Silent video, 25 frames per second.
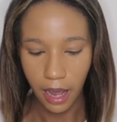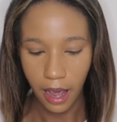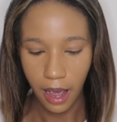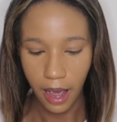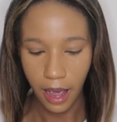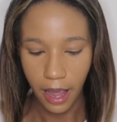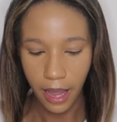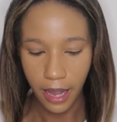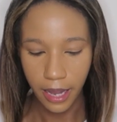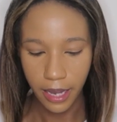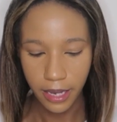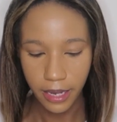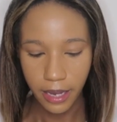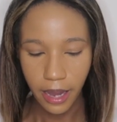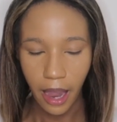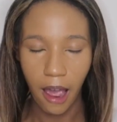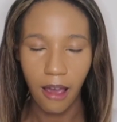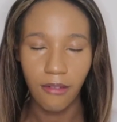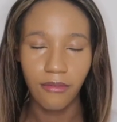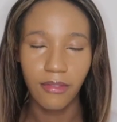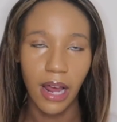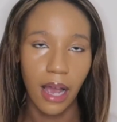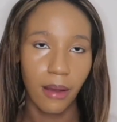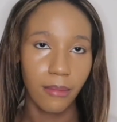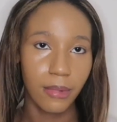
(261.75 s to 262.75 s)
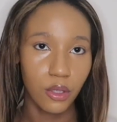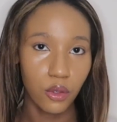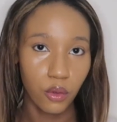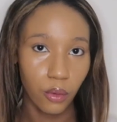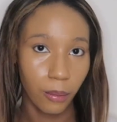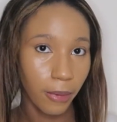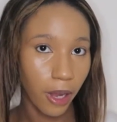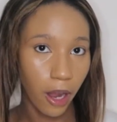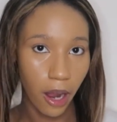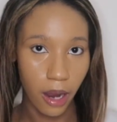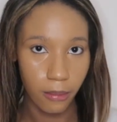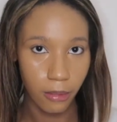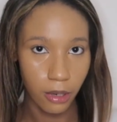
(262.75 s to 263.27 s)
I have not been doing
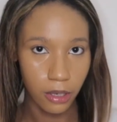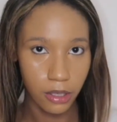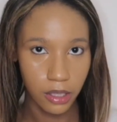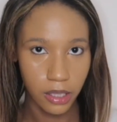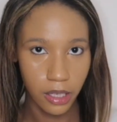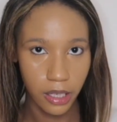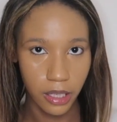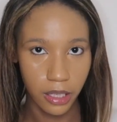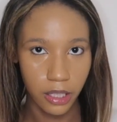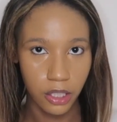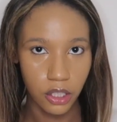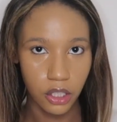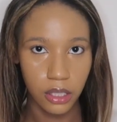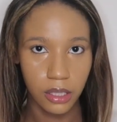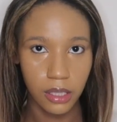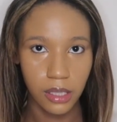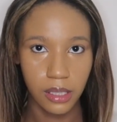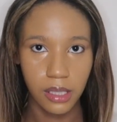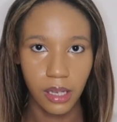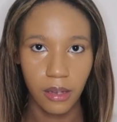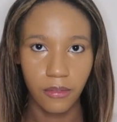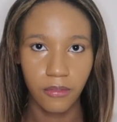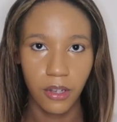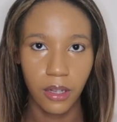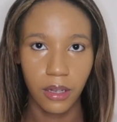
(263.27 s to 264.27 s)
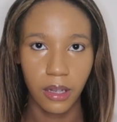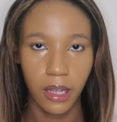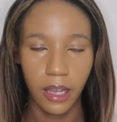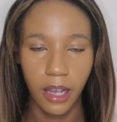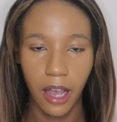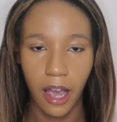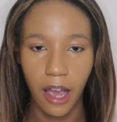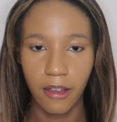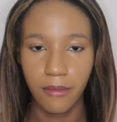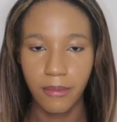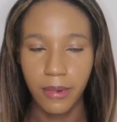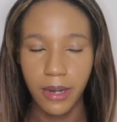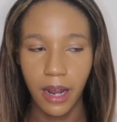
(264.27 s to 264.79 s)
my eyebrows lately, just because I feel
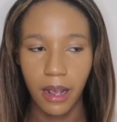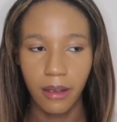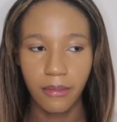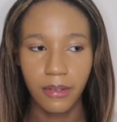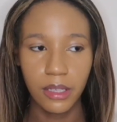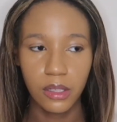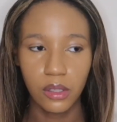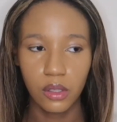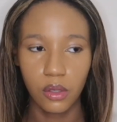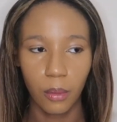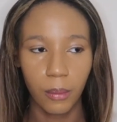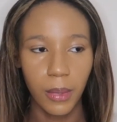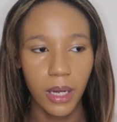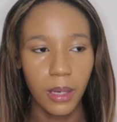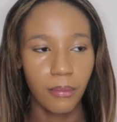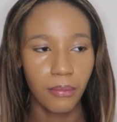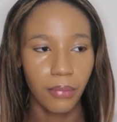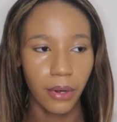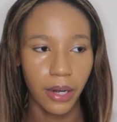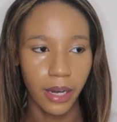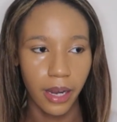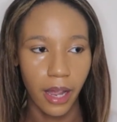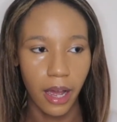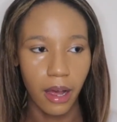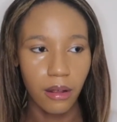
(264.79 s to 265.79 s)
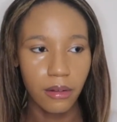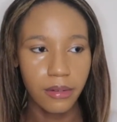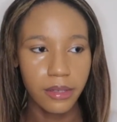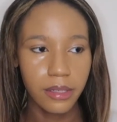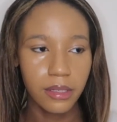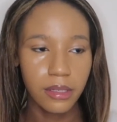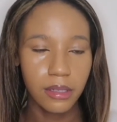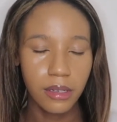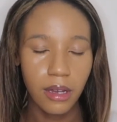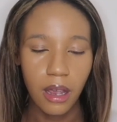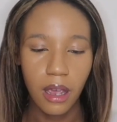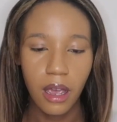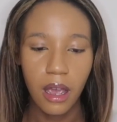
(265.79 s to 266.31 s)
like I've been having so many
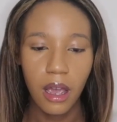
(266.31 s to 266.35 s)
breakouts